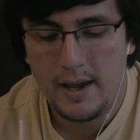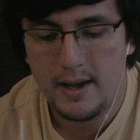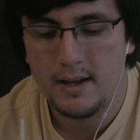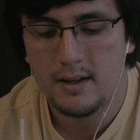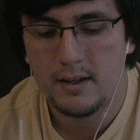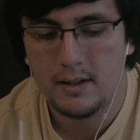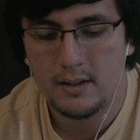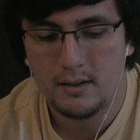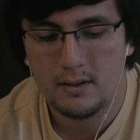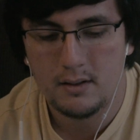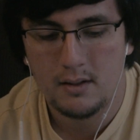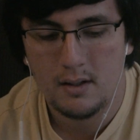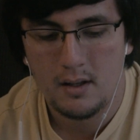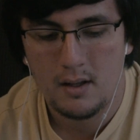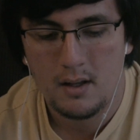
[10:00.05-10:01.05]
and
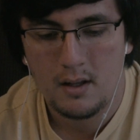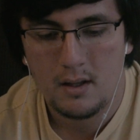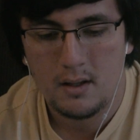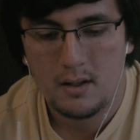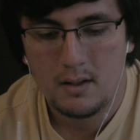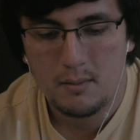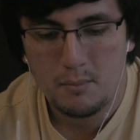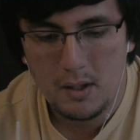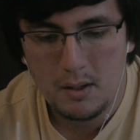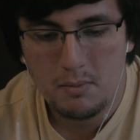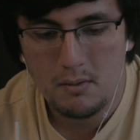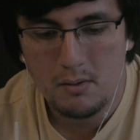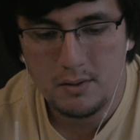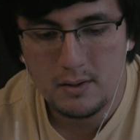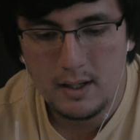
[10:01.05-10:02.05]
people
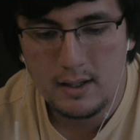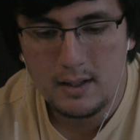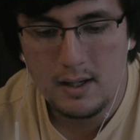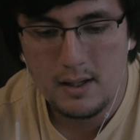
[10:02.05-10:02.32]
will take